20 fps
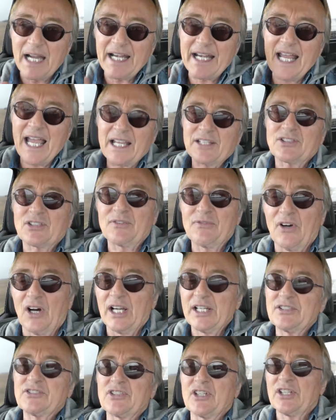my next
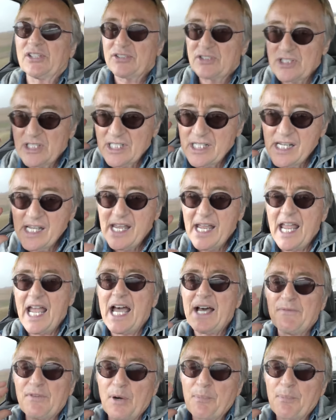advice is have